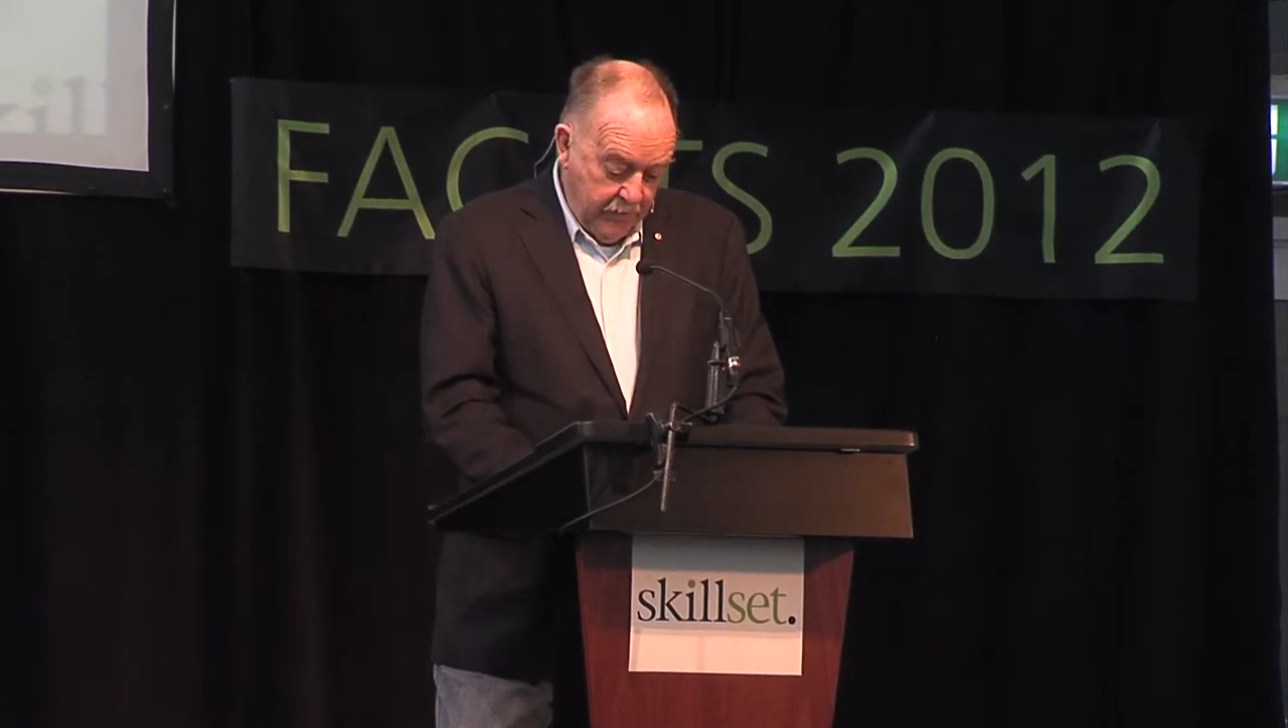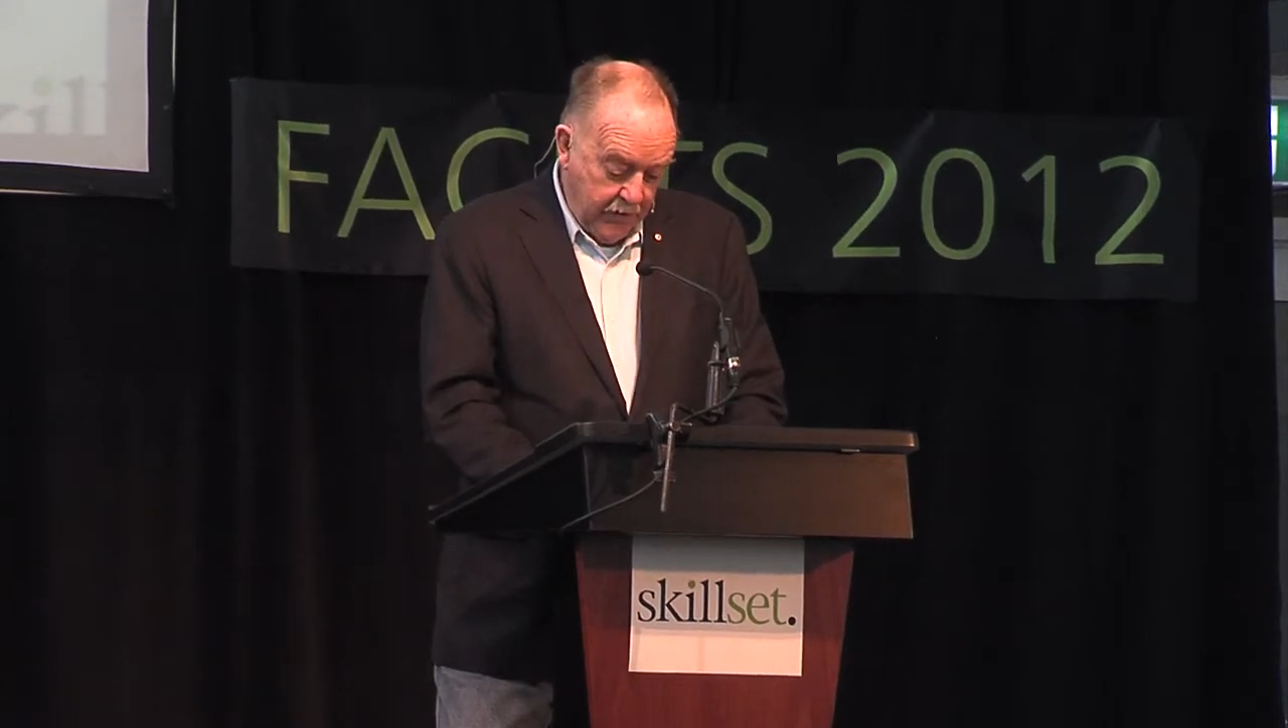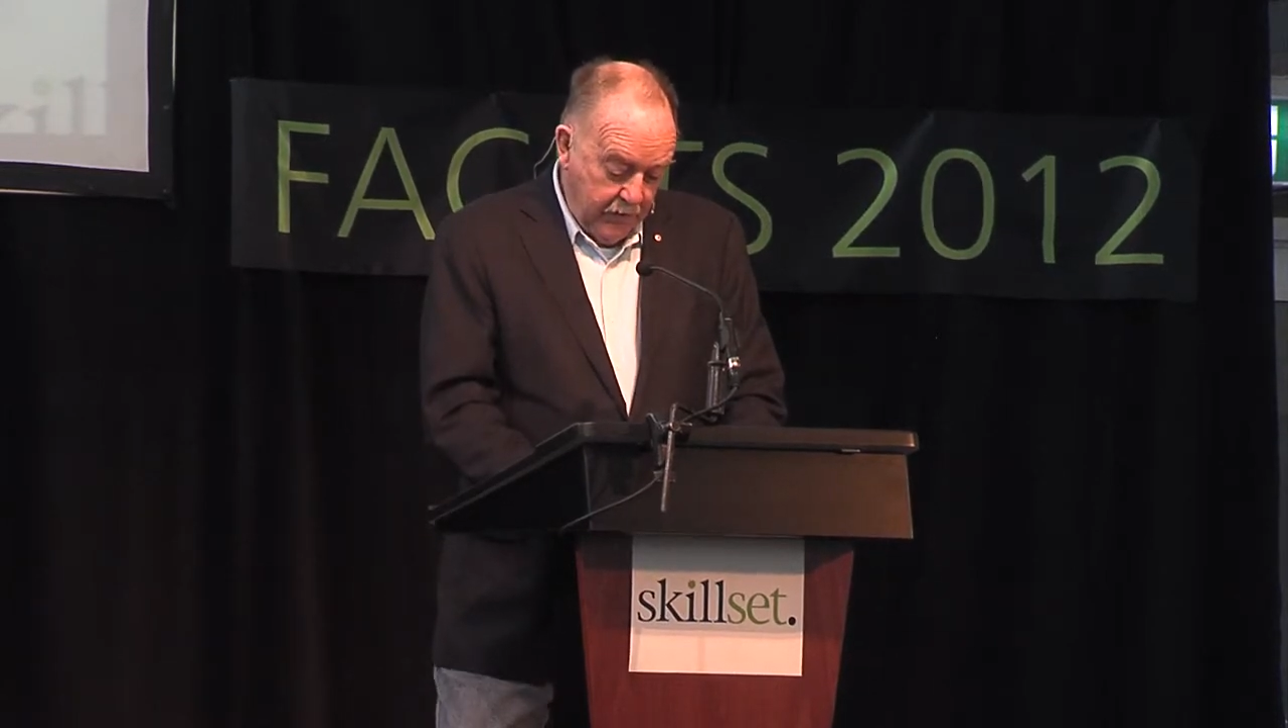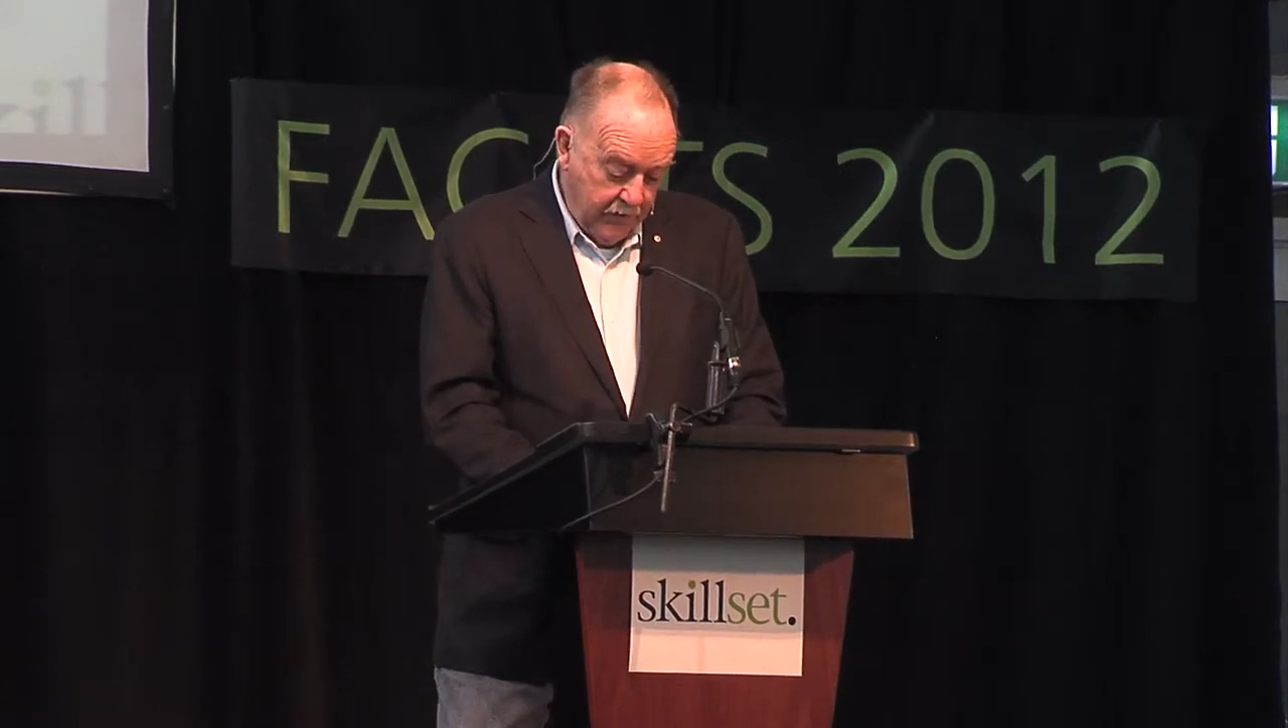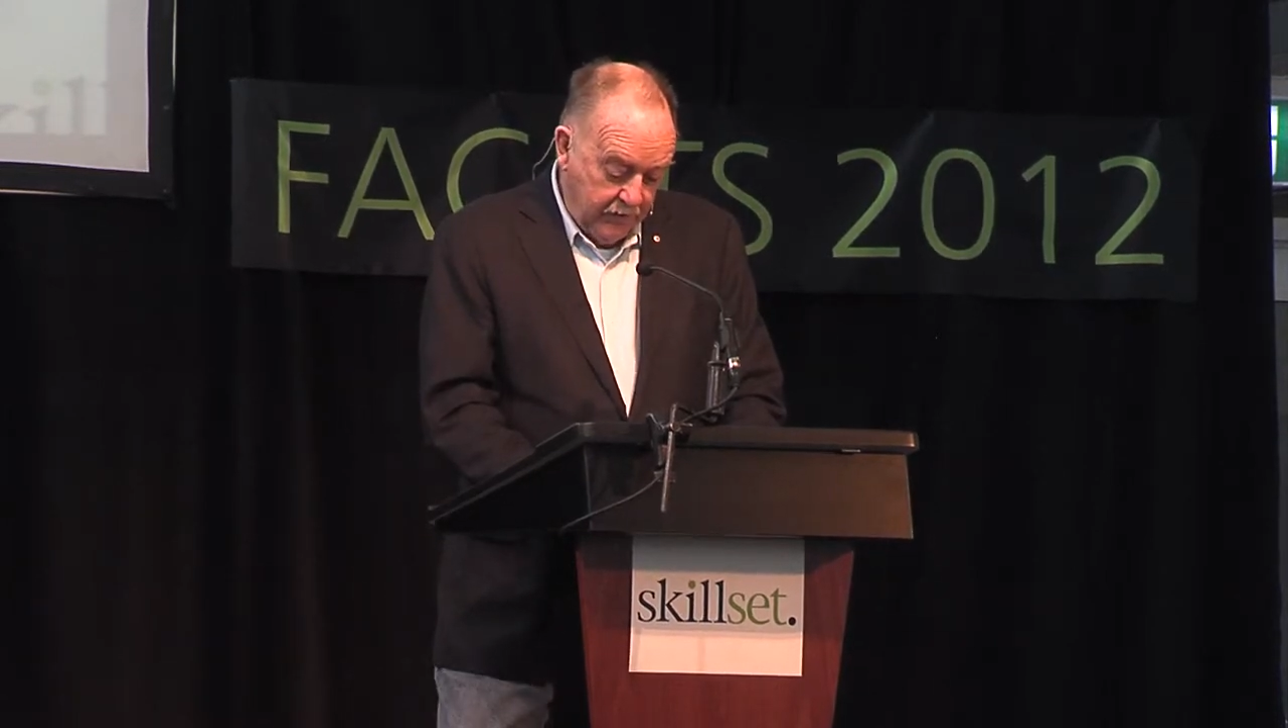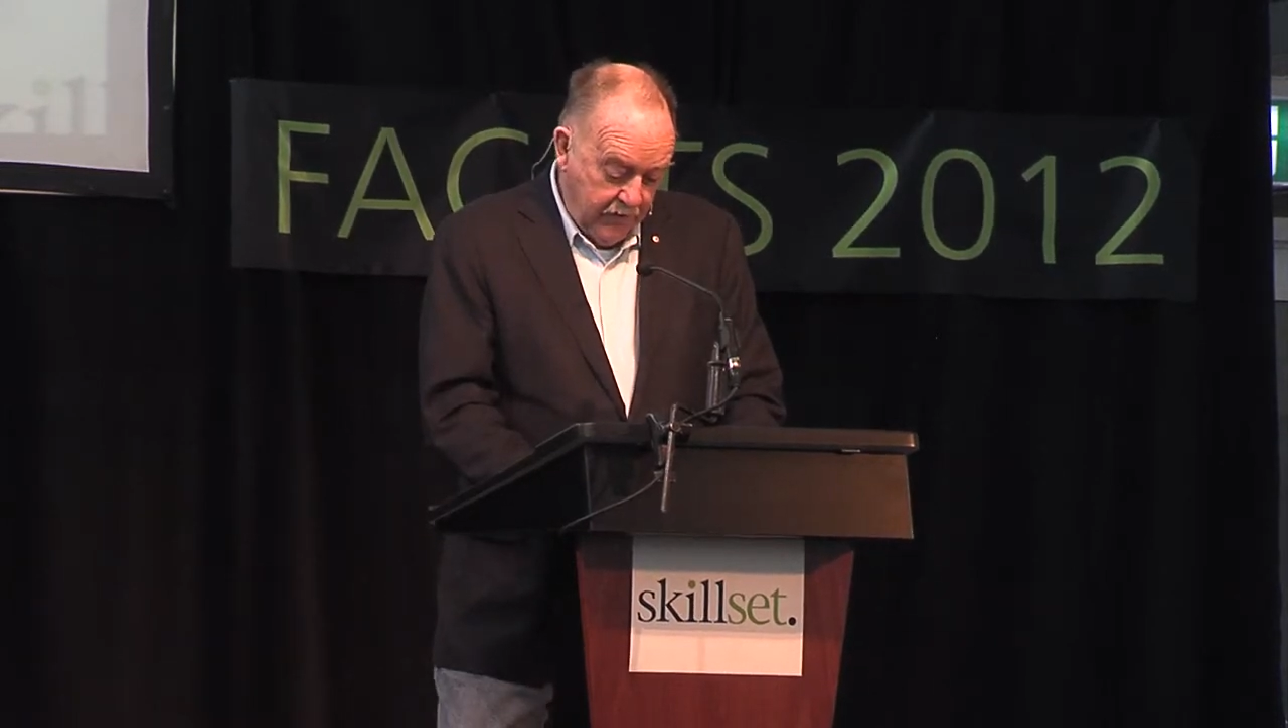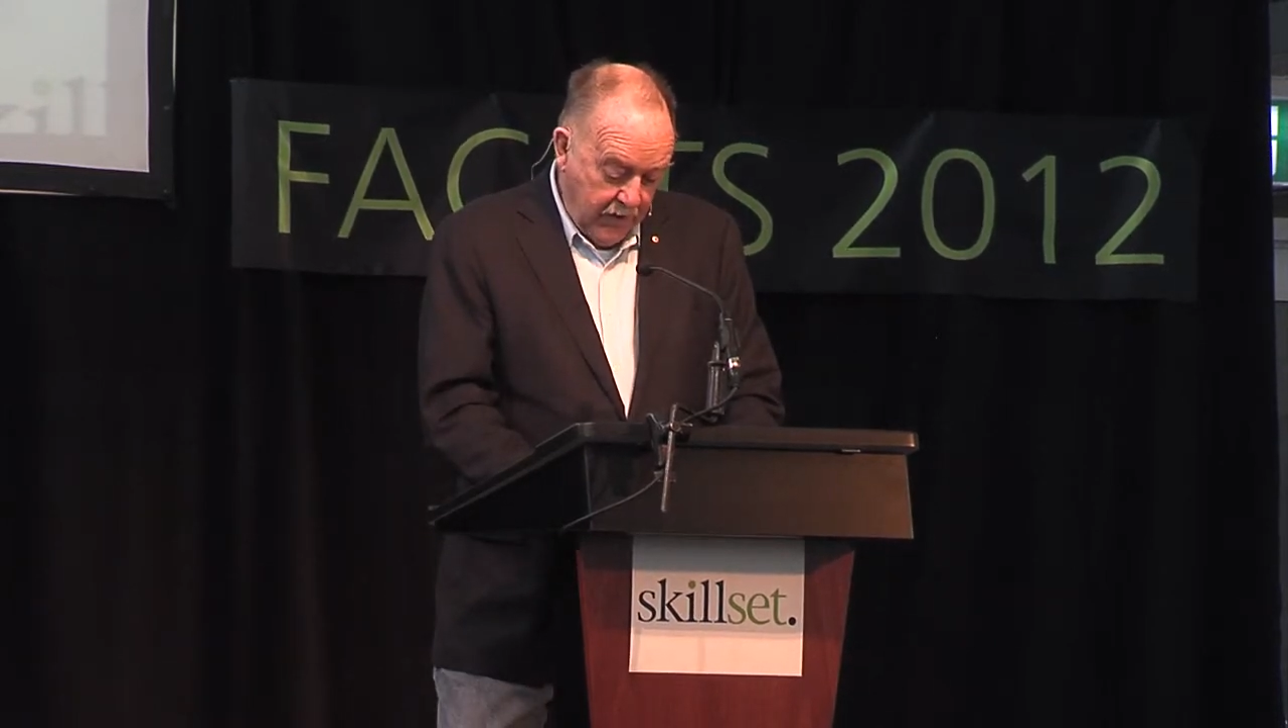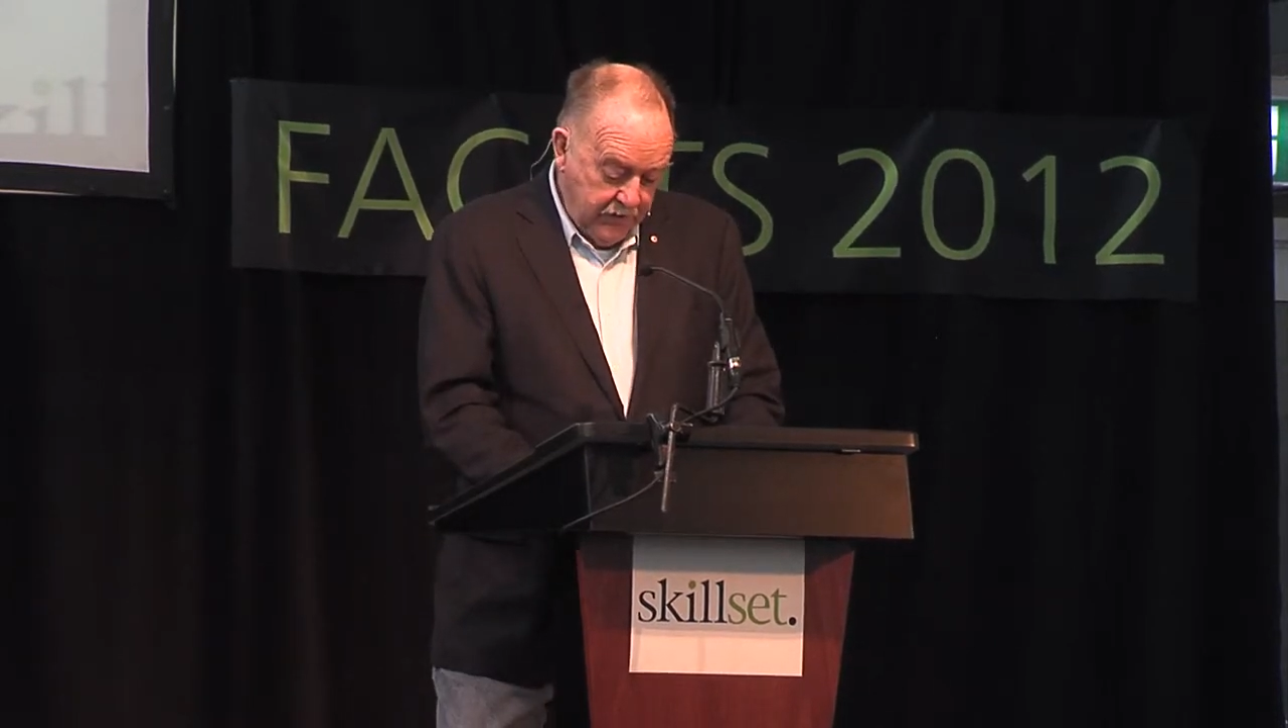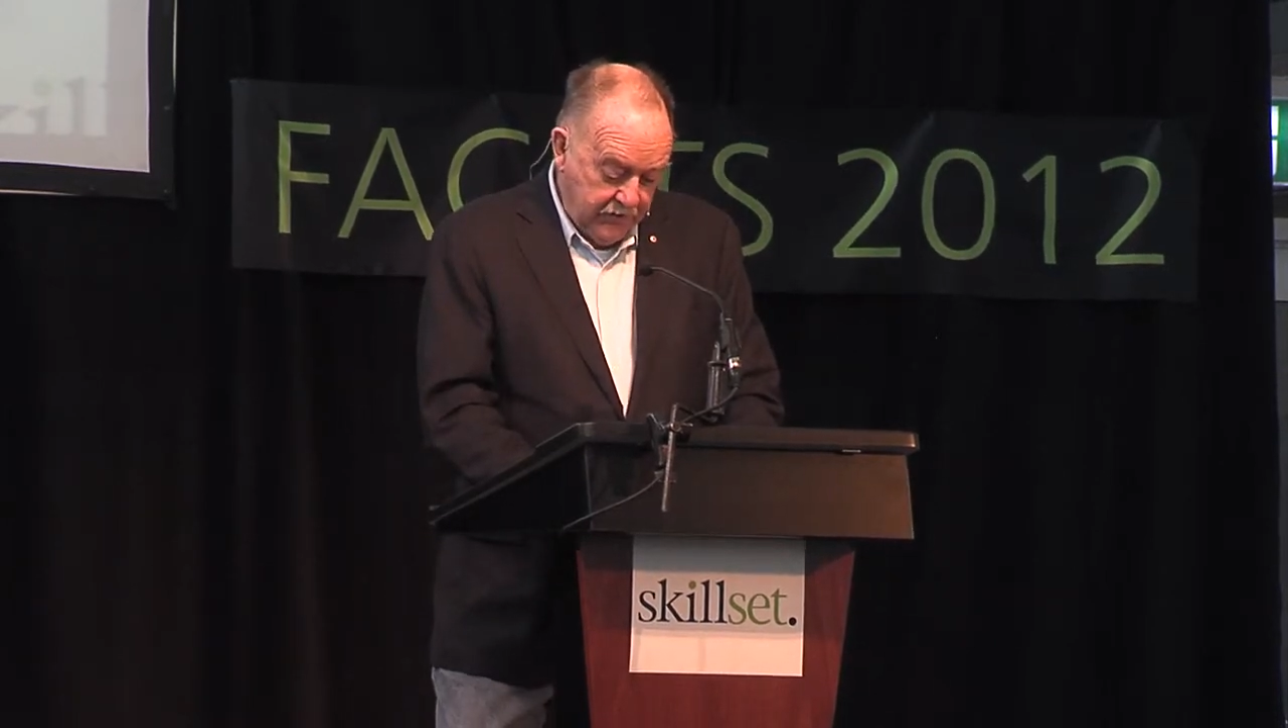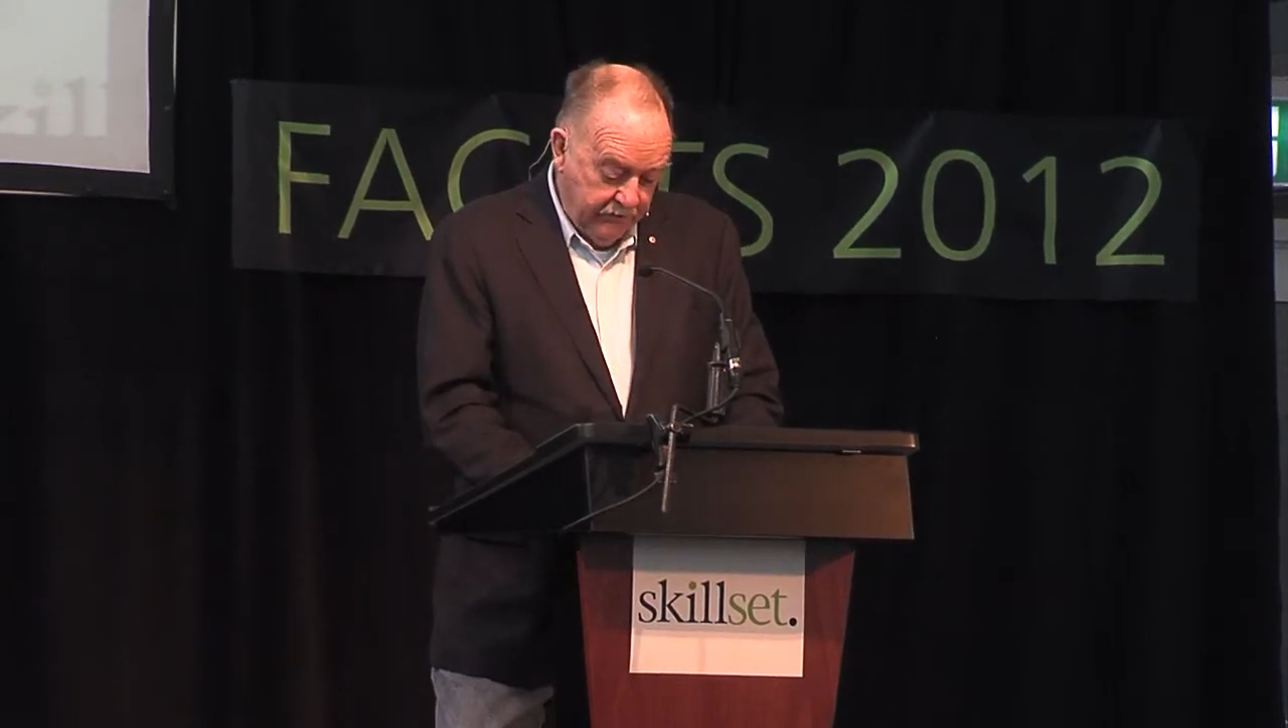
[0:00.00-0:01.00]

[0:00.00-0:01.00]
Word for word: by the creation